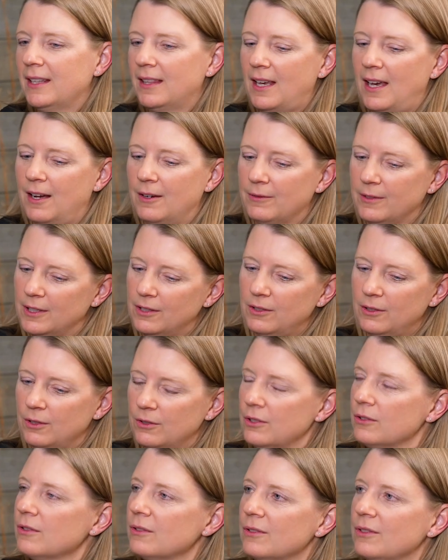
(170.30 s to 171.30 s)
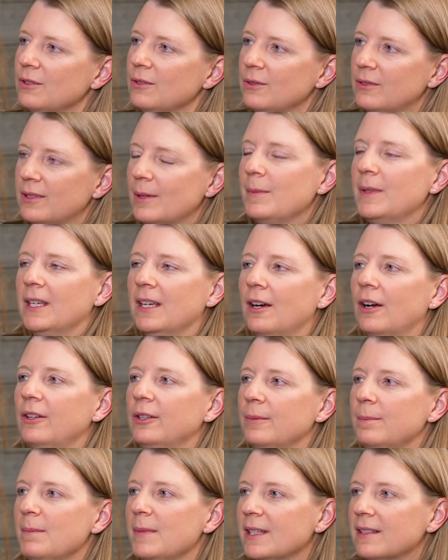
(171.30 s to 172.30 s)
like that, researchers use something
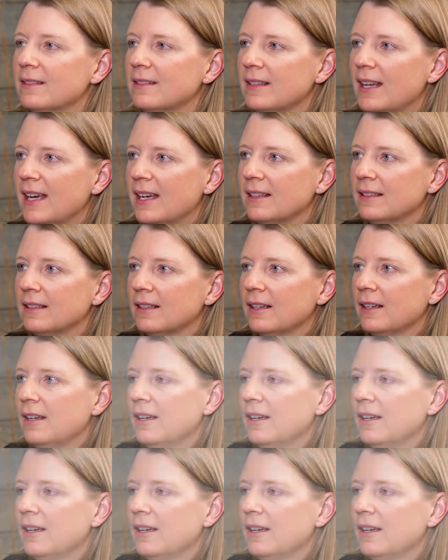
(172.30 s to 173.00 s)
called a mist net.